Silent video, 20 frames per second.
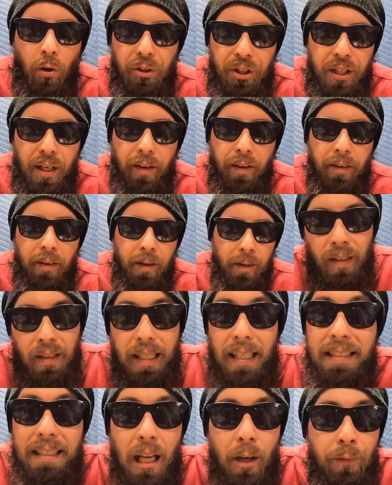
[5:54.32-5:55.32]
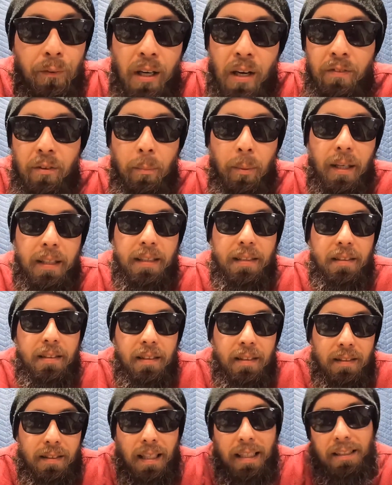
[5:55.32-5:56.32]
the air. That's not for everybody.
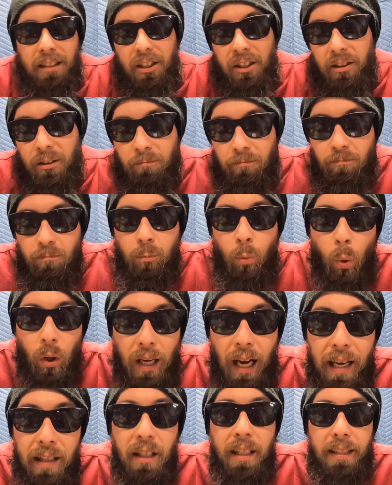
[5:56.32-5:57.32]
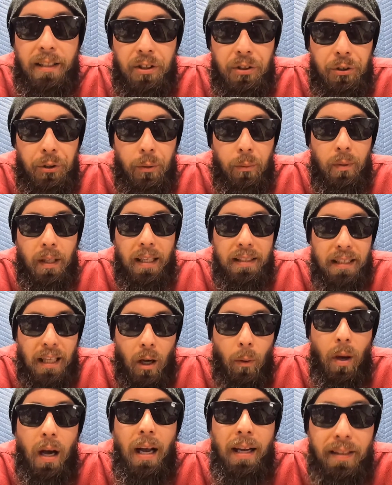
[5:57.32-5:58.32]
That's what I like to do. That's
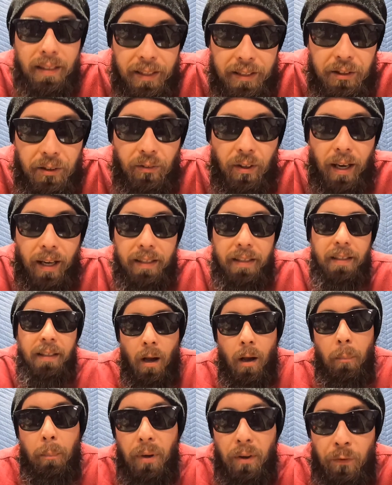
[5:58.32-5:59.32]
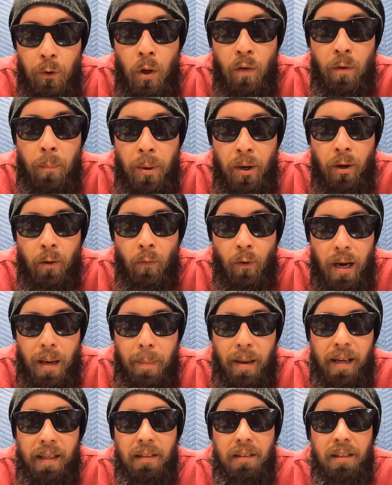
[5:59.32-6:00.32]
how I like to ride. But if you have a pair of
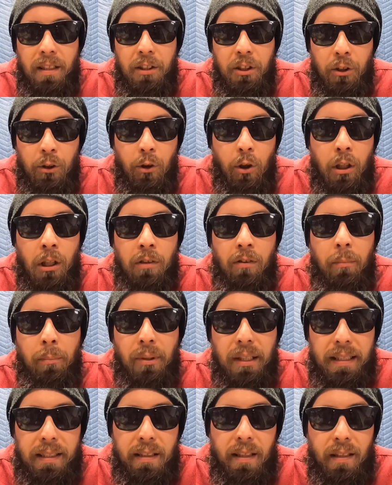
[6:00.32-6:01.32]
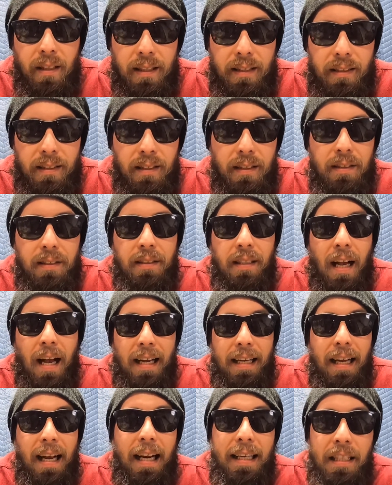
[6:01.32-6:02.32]
Ray-Bans and you're looking to replace the lenses,
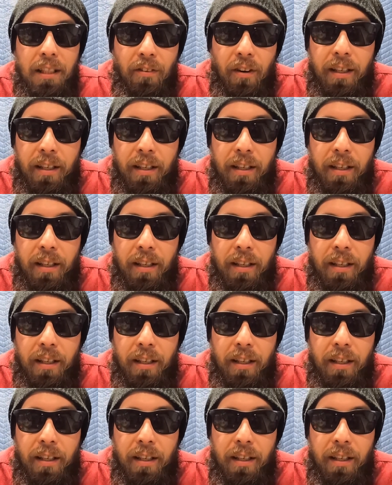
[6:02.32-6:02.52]
I highly